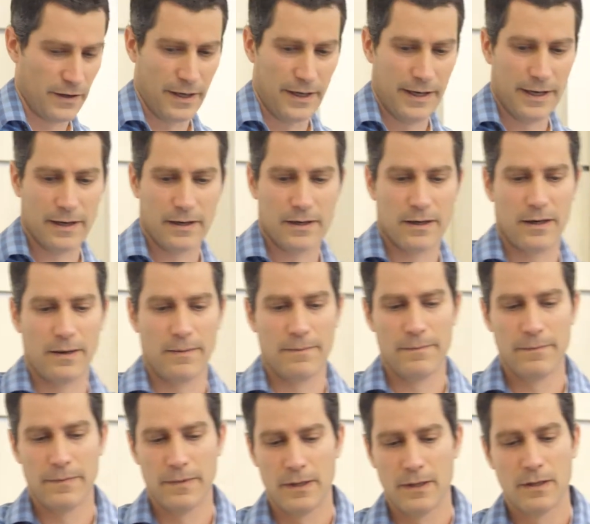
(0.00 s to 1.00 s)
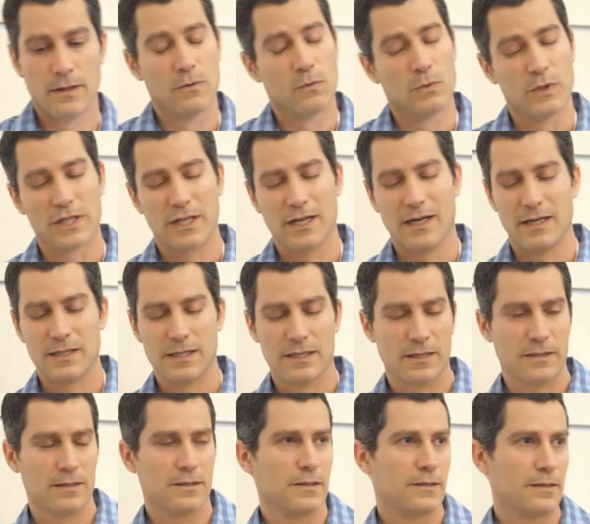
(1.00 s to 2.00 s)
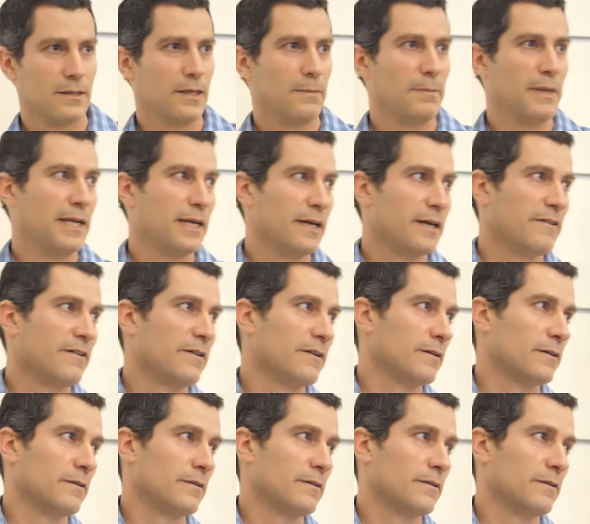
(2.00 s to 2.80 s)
income, which has a meaning